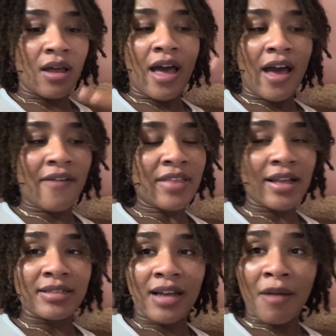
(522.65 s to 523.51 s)
Have
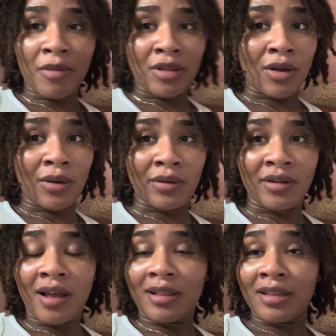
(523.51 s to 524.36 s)
that time alone.
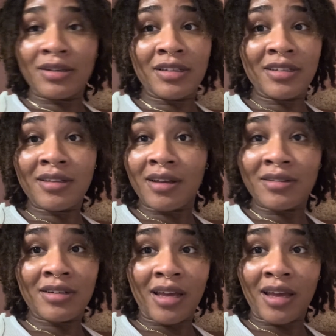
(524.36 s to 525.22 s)
Literally the
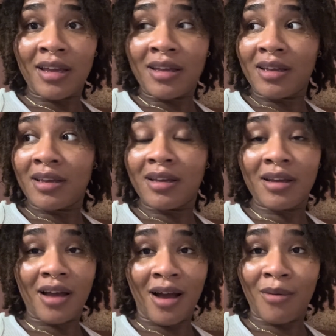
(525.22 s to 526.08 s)
other day,
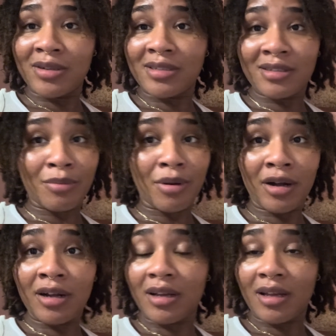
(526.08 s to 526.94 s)
I went to the
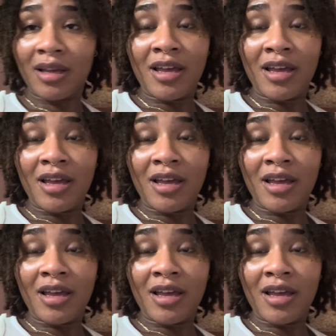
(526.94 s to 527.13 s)
park.